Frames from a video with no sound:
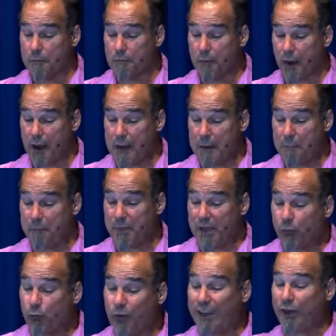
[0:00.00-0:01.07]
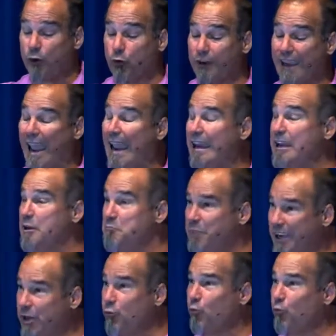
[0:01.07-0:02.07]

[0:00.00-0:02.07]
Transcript: right? Be recreated, be